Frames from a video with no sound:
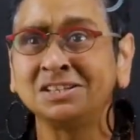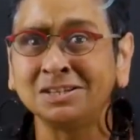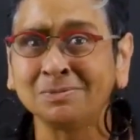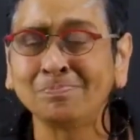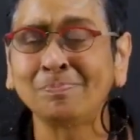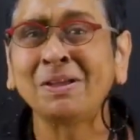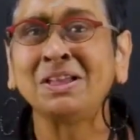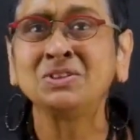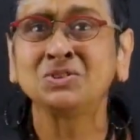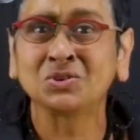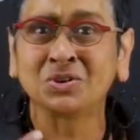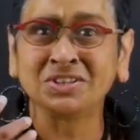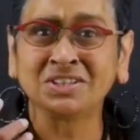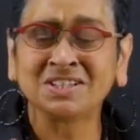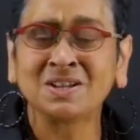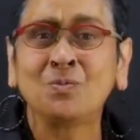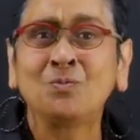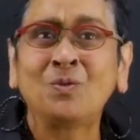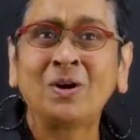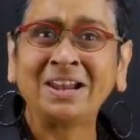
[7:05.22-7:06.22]
depends on
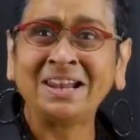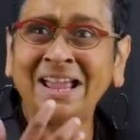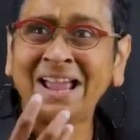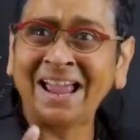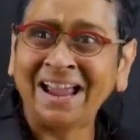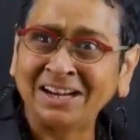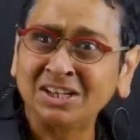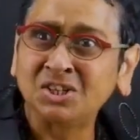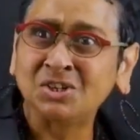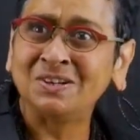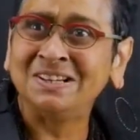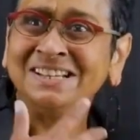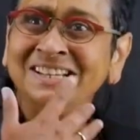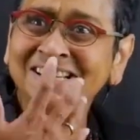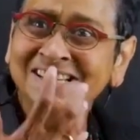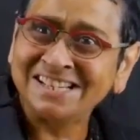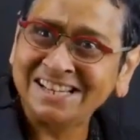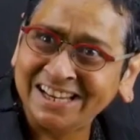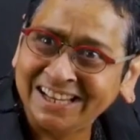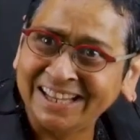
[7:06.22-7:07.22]
someone actually
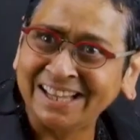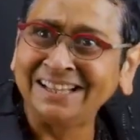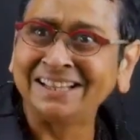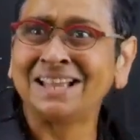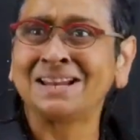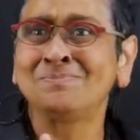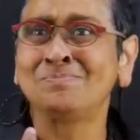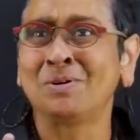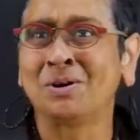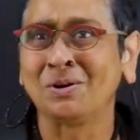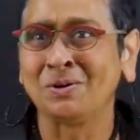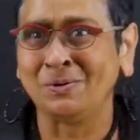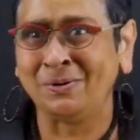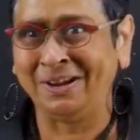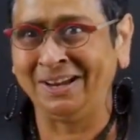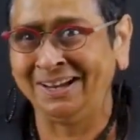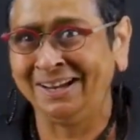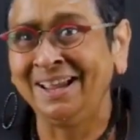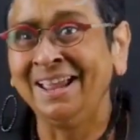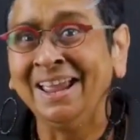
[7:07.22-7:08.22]
taking that
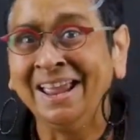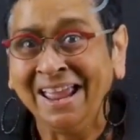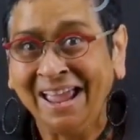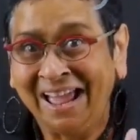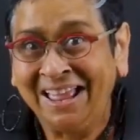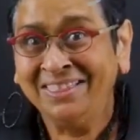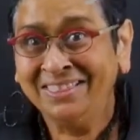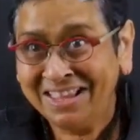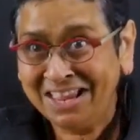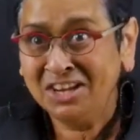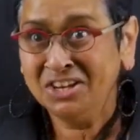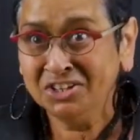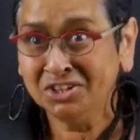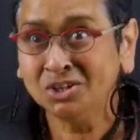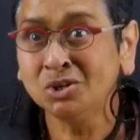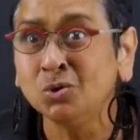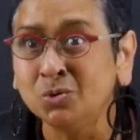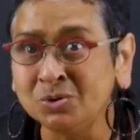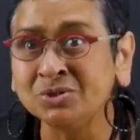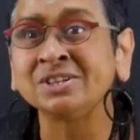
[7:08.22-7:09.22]
borrowing and then
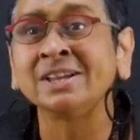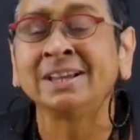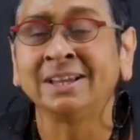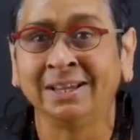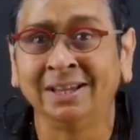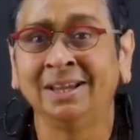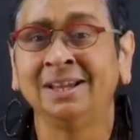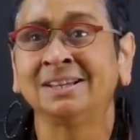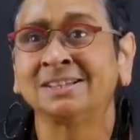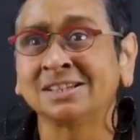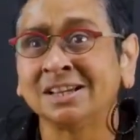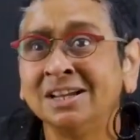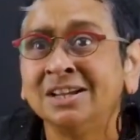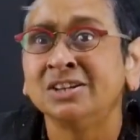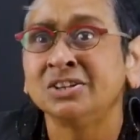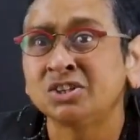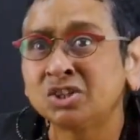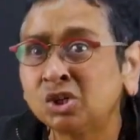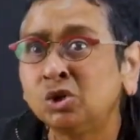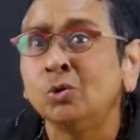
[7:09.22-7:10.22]
using it
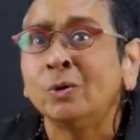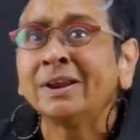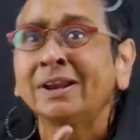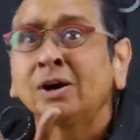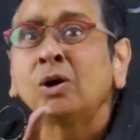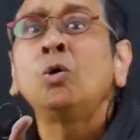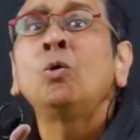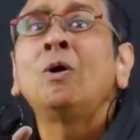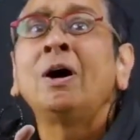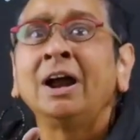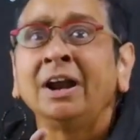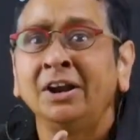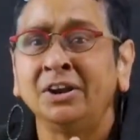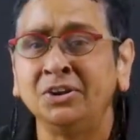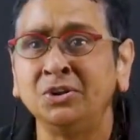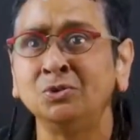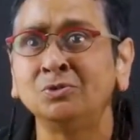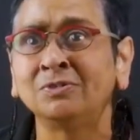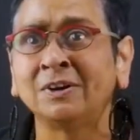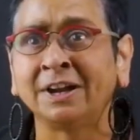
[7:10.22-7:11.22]
to go and acquire
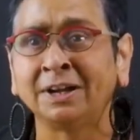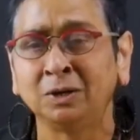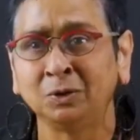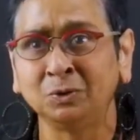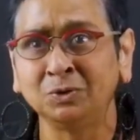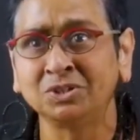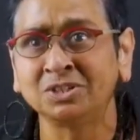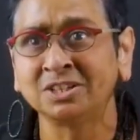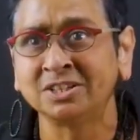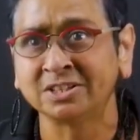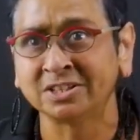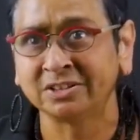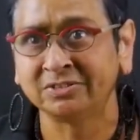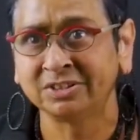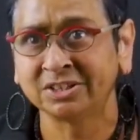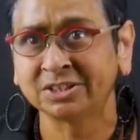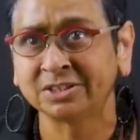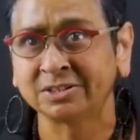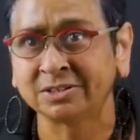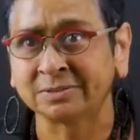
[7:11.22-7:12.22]
new final goods and
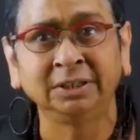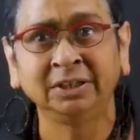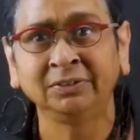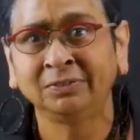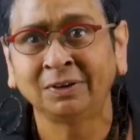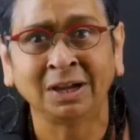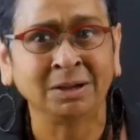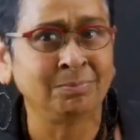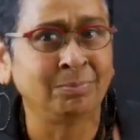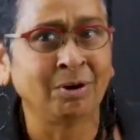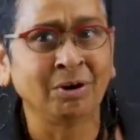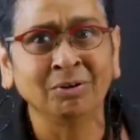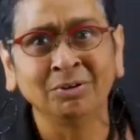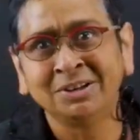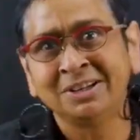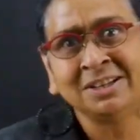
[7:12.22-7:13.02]
services. If I borrowed